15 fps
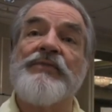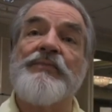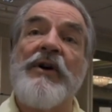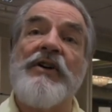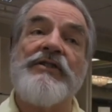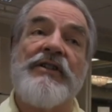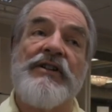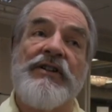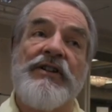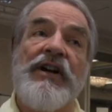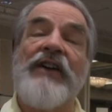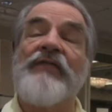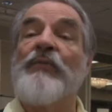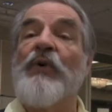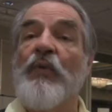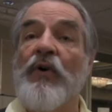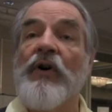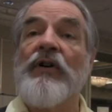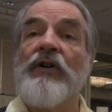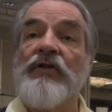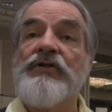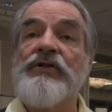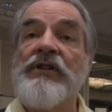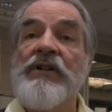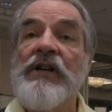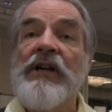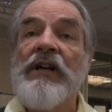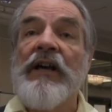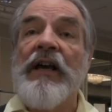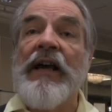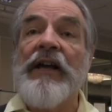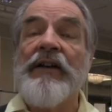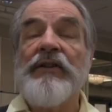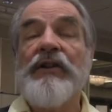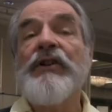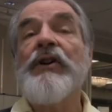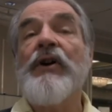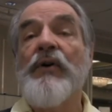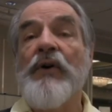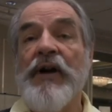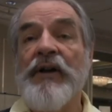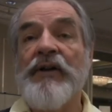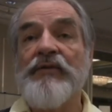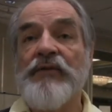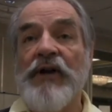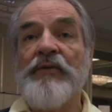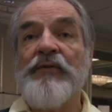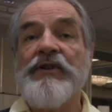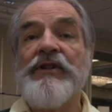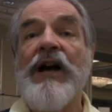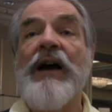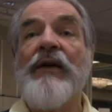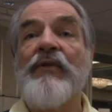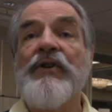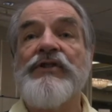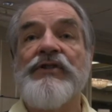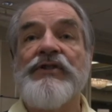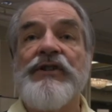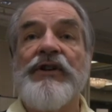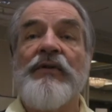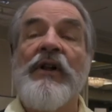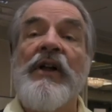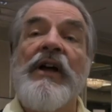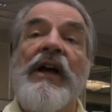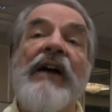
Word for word: especially the government workers, and you know, and, and retirees in general.